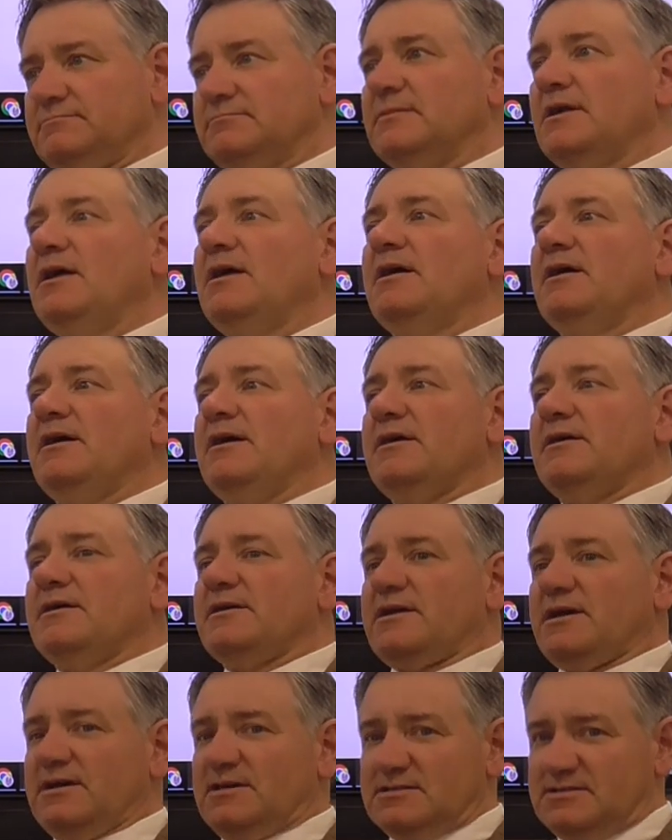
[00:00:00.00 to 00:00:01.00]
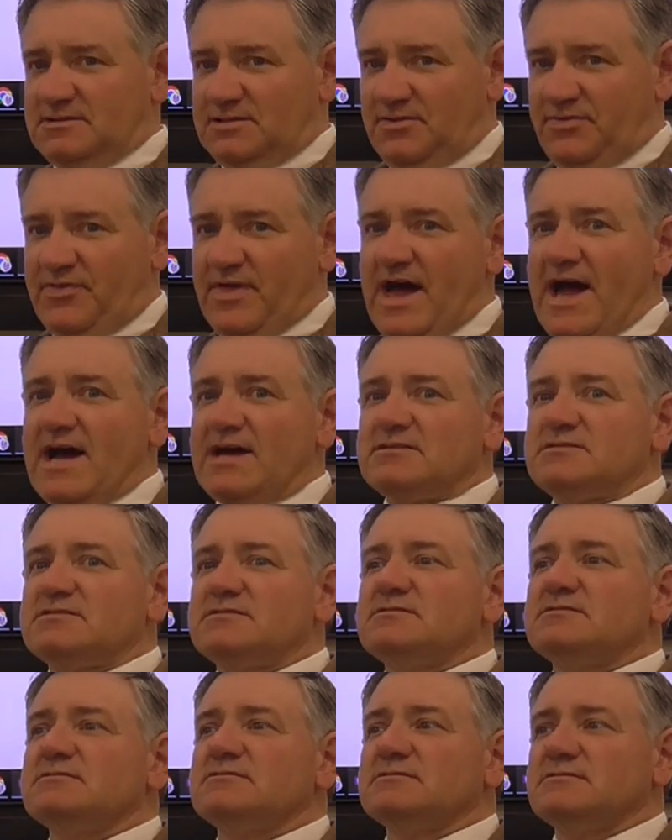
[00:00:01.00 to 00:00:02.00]
Because
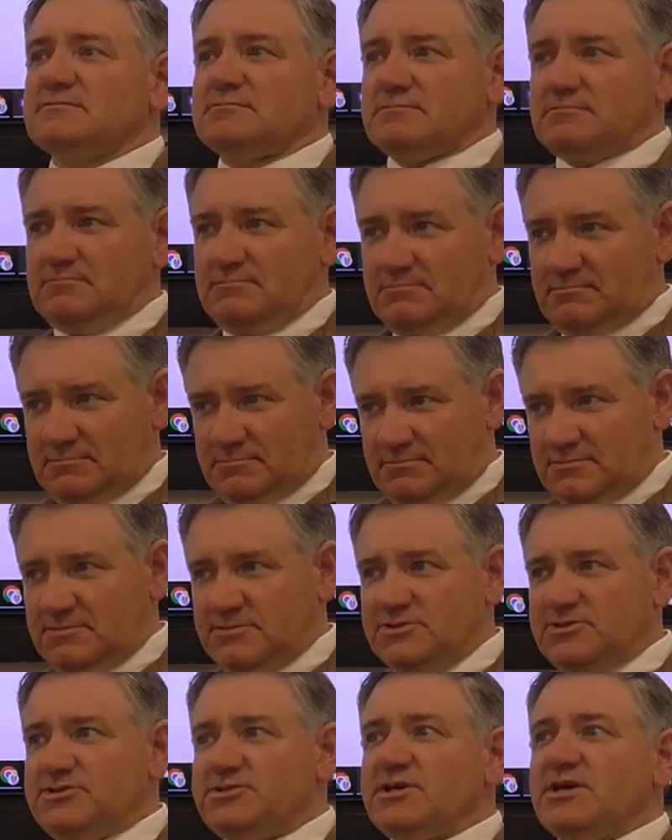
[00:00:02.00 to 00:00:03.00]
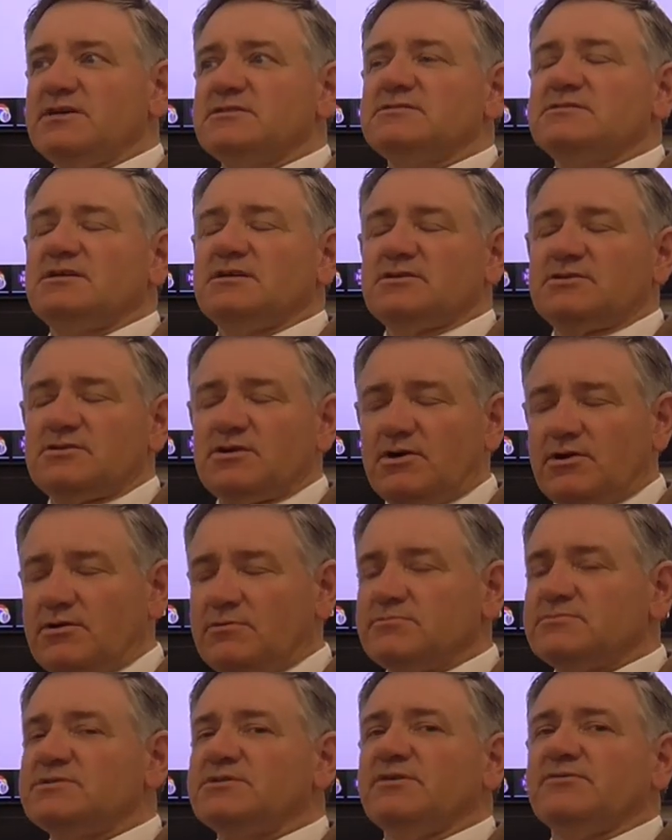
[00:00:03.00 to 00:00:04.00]
that's just in
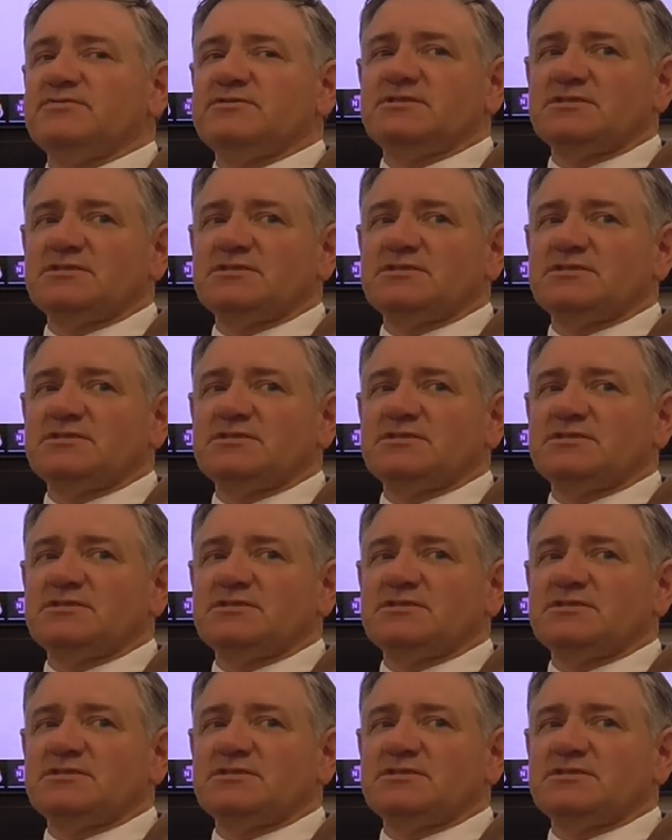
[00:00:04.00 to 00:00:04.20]
terms of